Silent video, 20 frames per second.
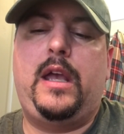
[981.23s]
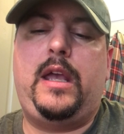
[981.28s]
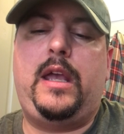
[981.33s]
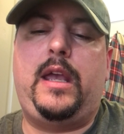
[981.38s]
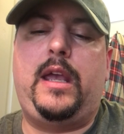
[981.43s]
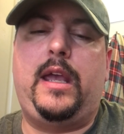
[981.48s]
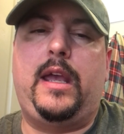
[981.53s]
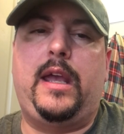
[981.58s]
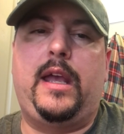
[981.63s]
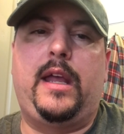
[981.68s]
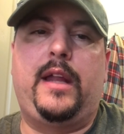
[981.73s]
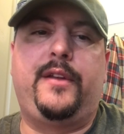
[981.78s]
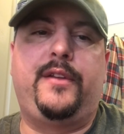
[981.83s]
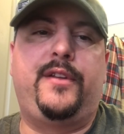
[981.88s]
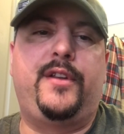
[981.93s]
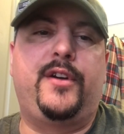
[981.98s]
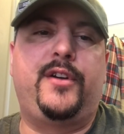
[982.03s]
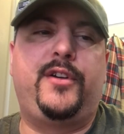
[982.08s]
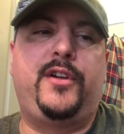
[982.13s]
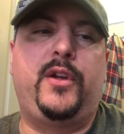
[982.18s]
And
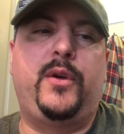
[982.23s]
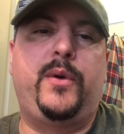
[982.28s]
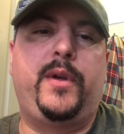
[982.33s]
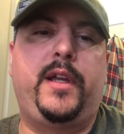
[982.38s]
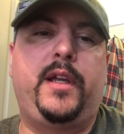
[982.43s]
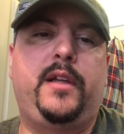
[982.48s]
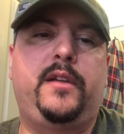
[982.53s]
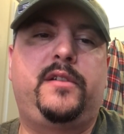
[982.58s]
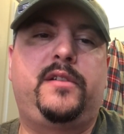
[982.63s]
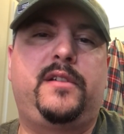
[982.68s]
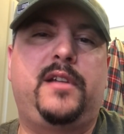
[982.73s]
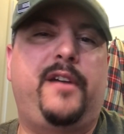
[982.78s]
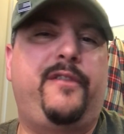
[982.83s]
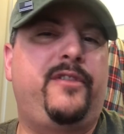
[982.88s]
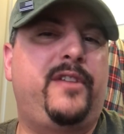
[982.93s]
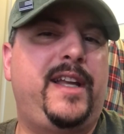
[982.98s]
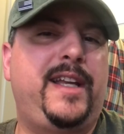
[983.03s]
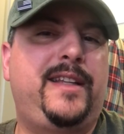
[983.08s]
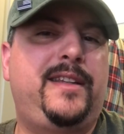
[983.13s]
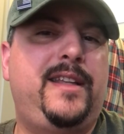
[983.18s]
they're doing
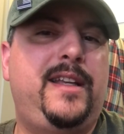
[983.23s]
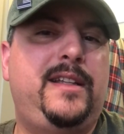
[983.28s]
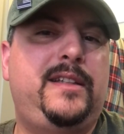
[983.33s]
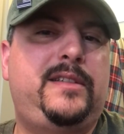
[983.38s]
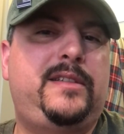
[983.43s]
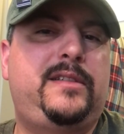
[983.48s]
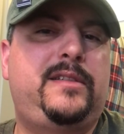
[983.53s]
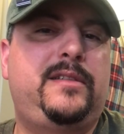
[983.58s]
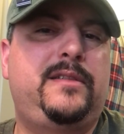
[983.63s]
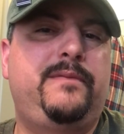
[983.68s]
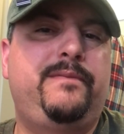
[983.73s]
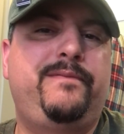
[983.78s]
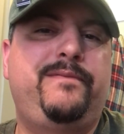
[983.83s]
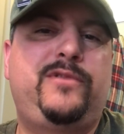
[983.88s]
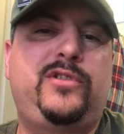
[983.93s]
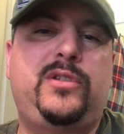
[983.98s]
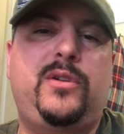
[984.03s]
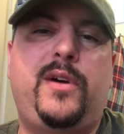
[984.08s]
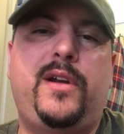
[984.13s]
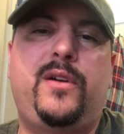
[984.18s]
stuff like this,
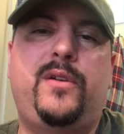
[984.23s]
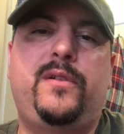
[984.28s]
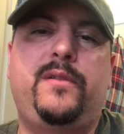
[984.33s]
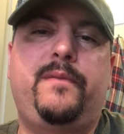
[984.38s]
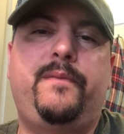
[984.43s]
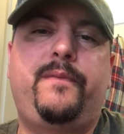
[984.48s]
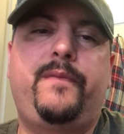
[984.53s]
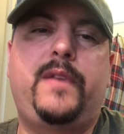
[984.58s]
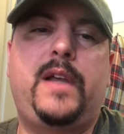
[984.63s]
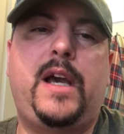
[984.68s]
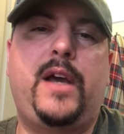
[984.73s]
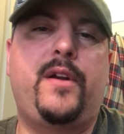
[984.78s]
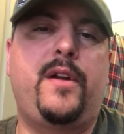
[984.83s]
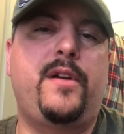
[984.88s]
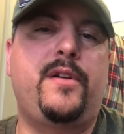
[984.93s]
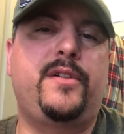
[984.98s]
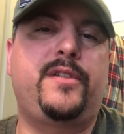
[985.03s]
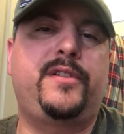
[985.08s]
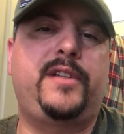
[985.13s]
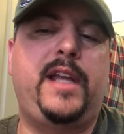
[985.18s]
so I don't
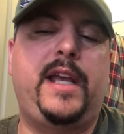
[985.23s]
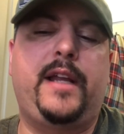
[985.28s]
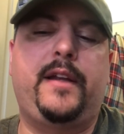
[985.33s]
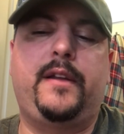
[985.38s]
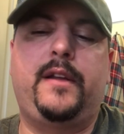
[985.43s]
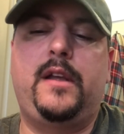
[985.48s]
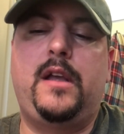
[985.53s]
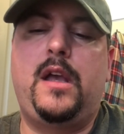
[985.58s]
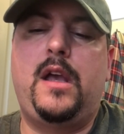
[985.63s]
understand.